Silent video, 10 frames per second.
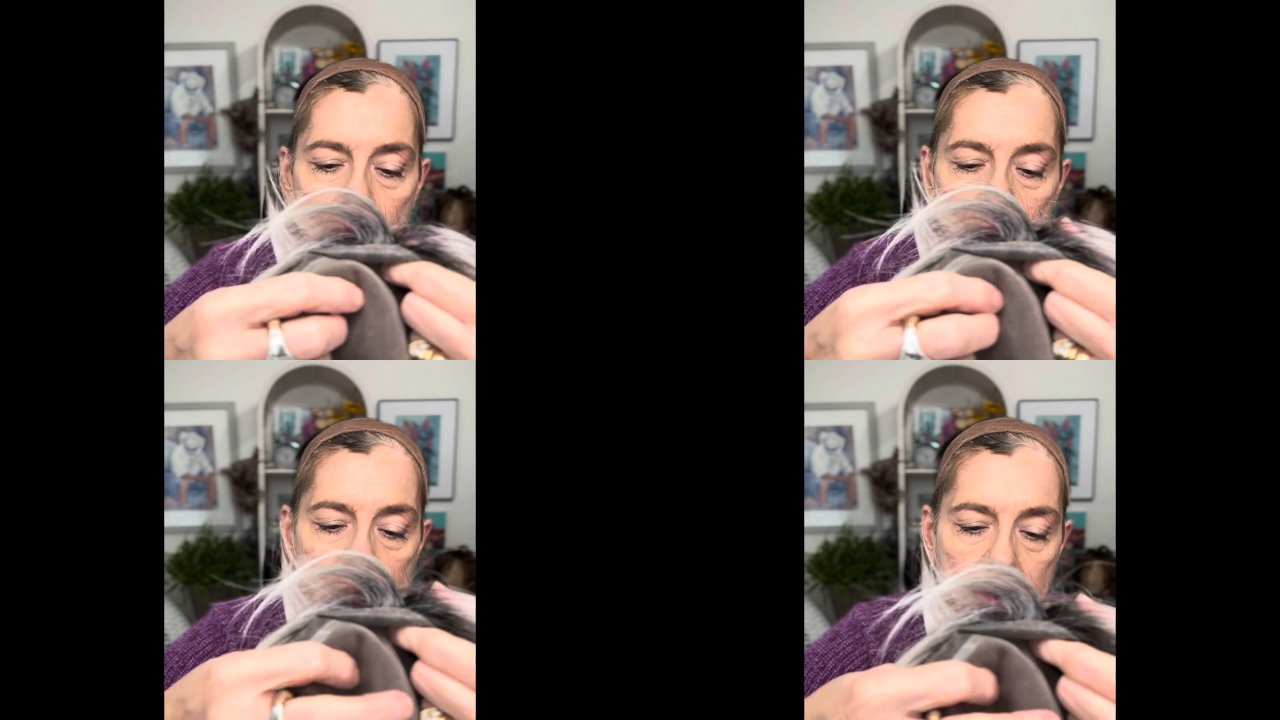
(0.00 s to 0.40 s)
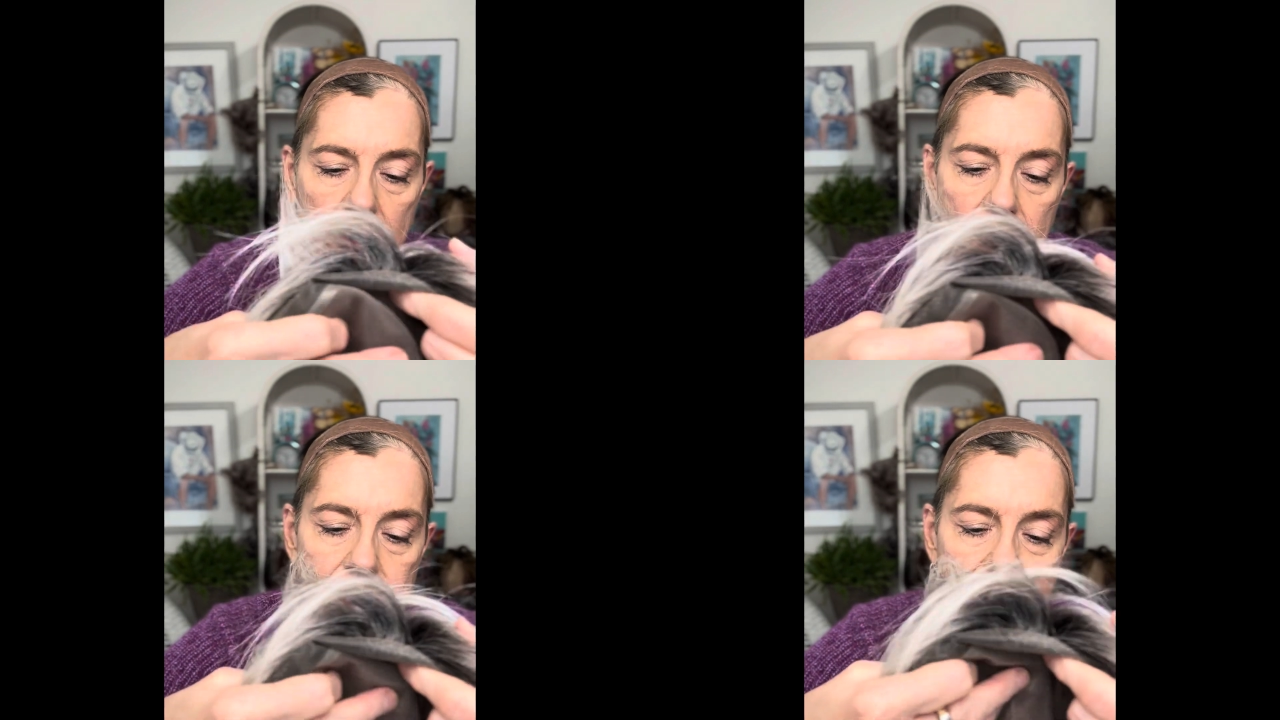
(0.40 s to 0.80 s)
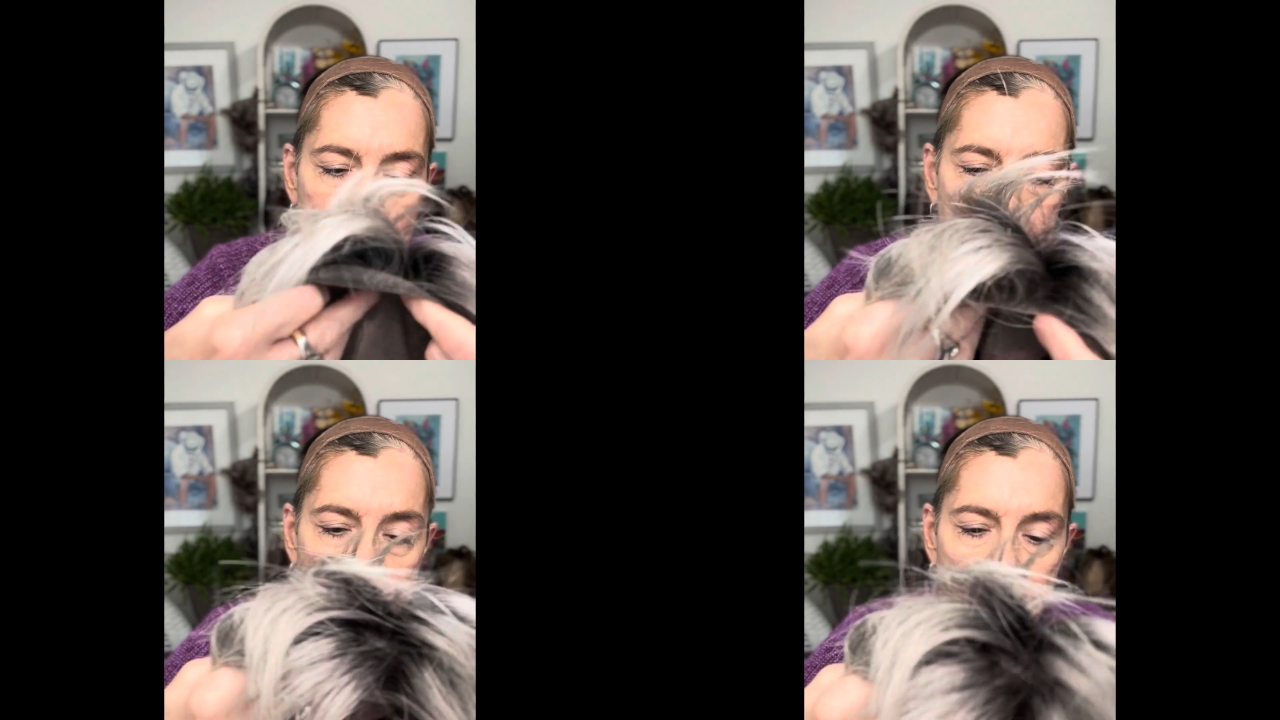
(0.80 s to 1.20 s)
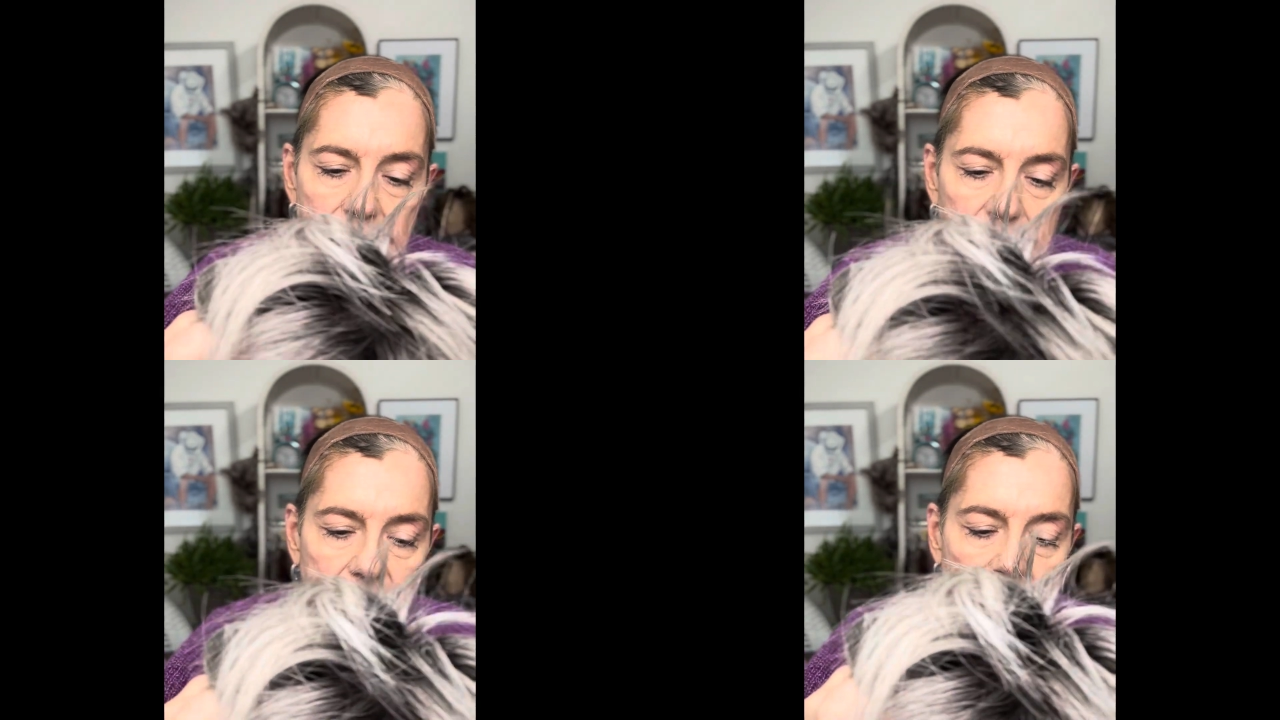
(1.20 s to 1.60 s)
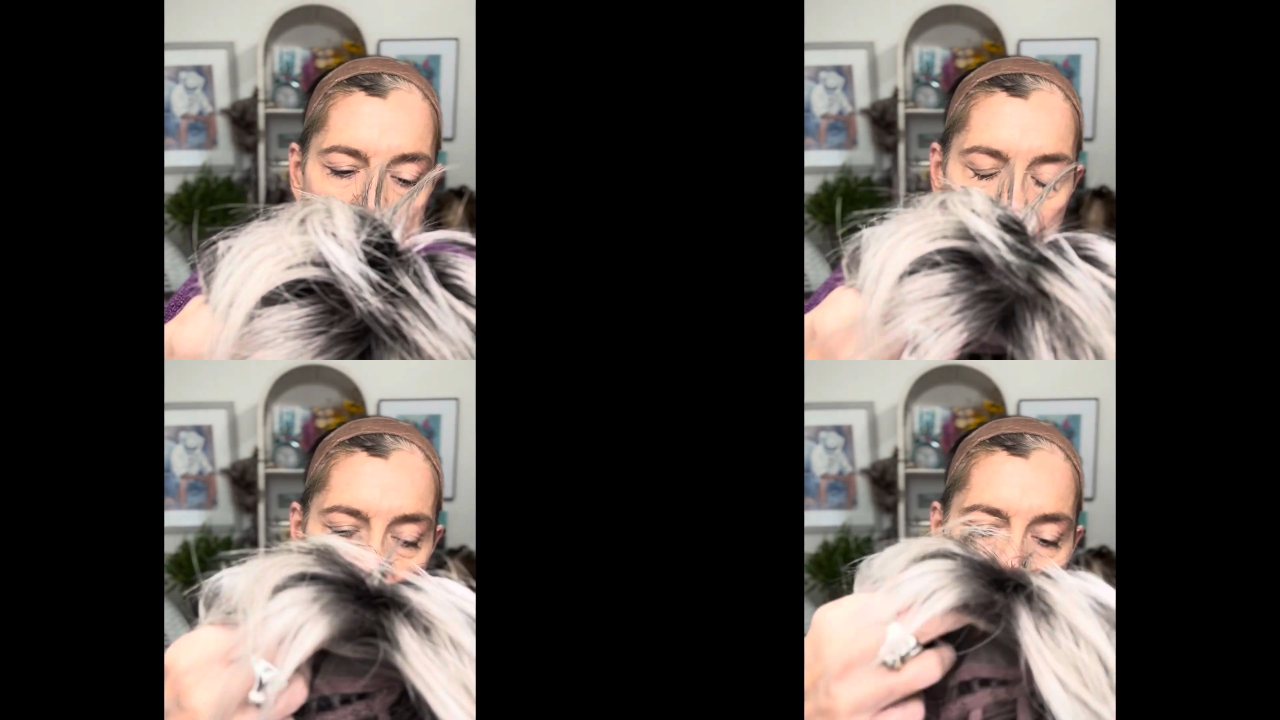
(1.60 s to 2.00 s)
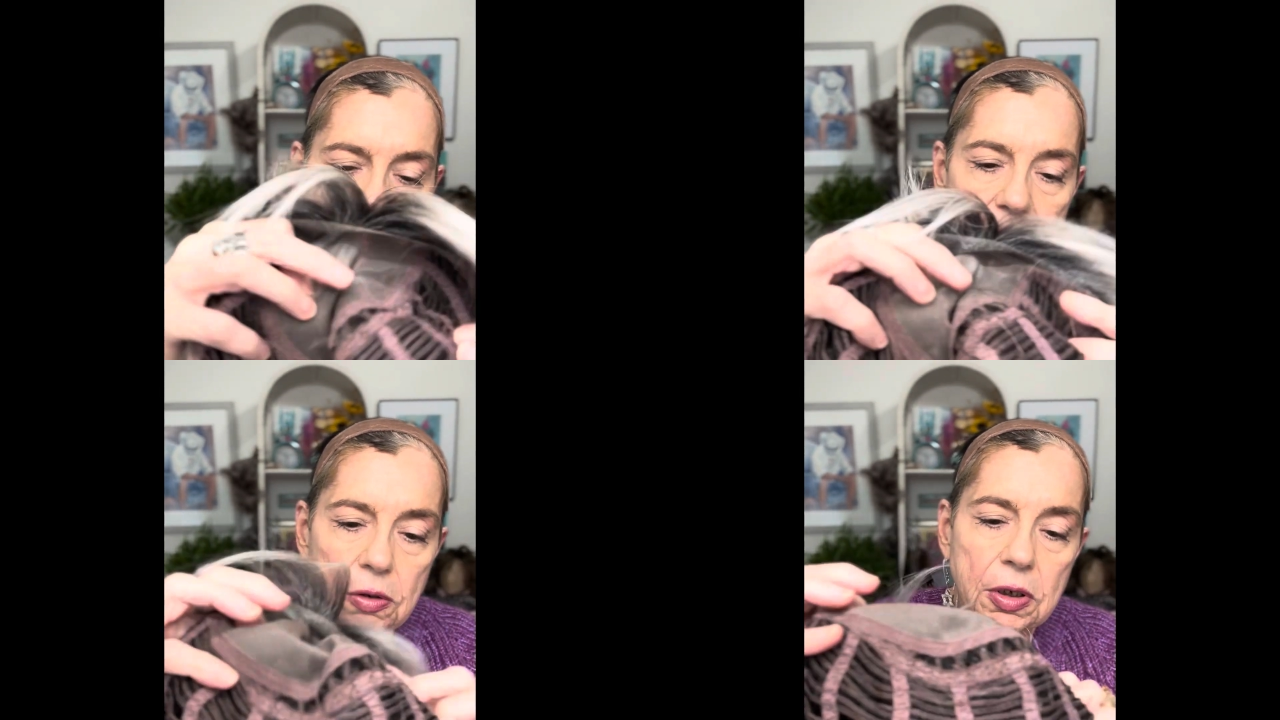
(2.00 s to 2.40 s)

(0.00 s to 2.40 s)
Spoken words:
So, the rest of her